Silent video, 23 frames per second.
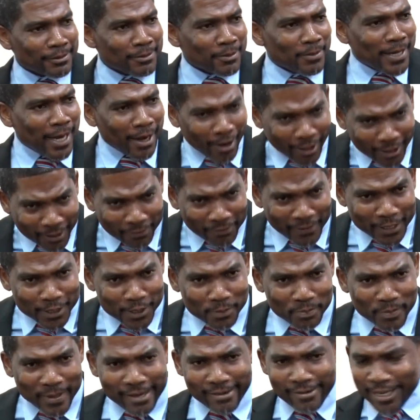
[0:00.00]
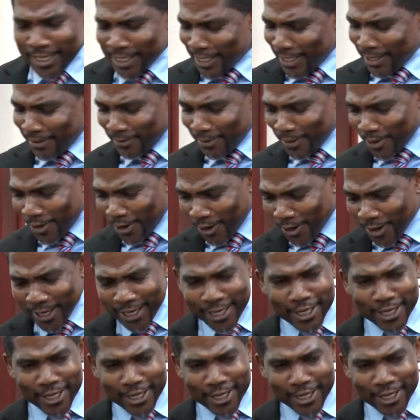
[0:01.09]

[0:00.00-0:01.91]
with a lot of experience, even though